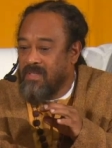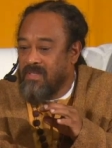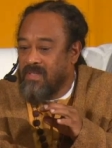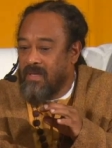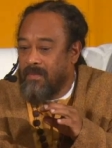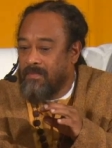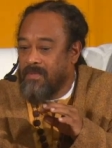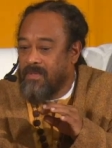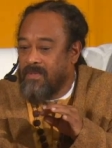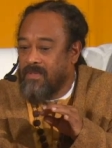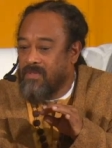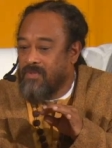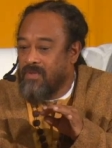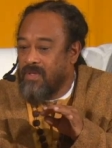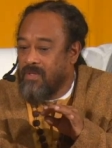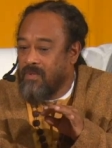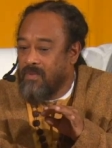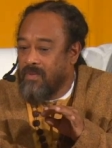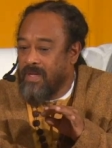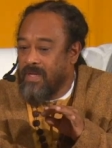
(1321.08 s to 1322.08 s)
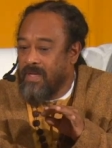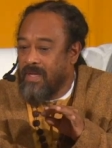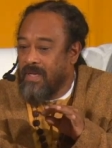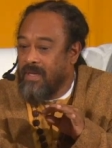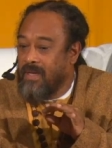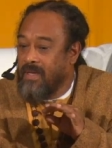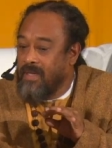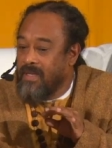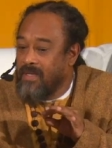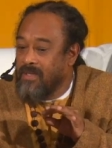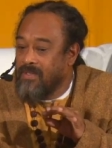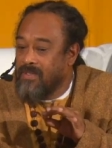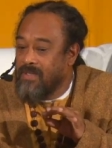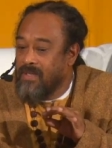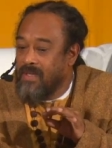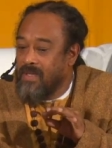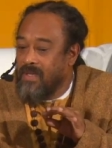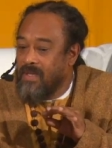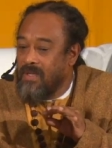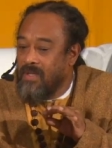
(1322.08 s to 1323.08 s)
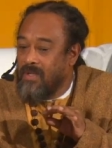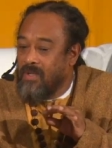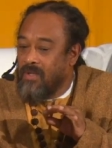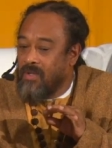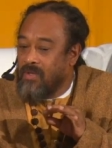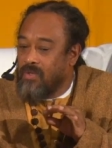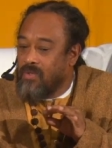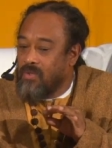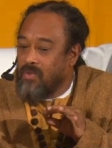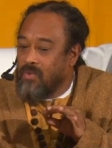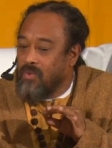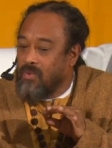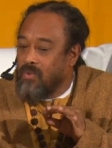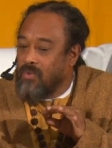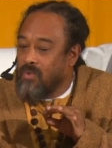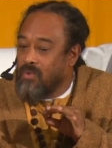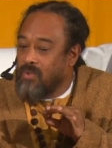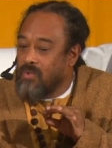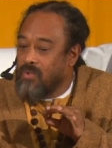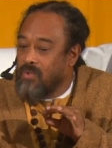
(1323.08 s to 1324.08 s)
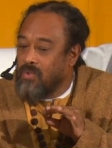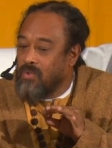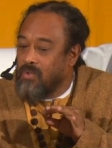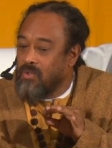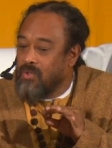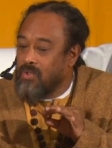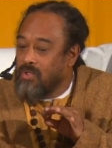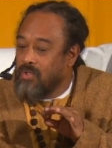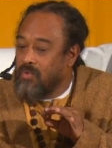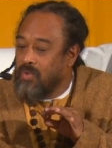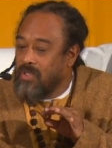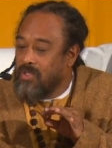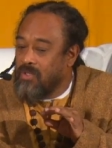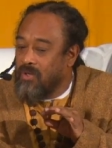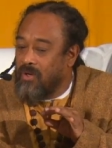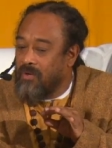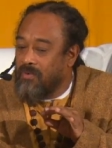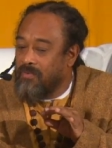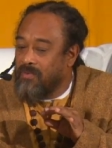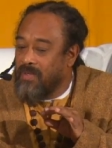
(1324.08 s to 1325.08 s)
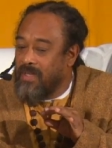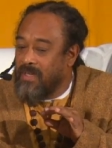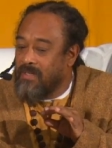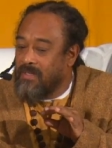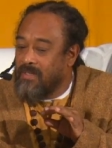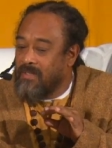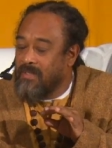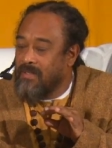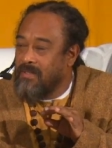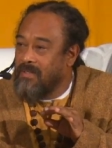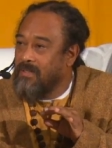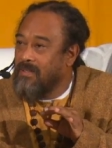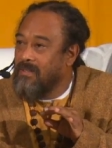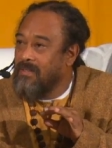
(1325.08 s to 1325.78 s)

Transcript: be zapped straight away, at least to switch off that